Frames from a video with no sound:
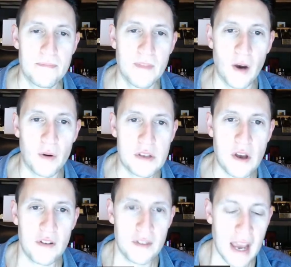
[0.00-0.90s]
No, it's
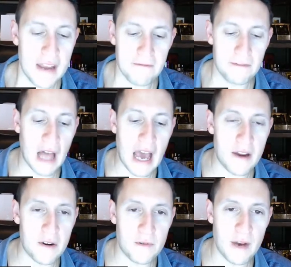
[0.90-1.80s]
called Night
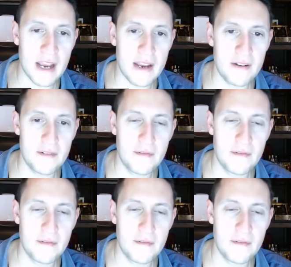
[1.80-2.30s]
Flyer, right?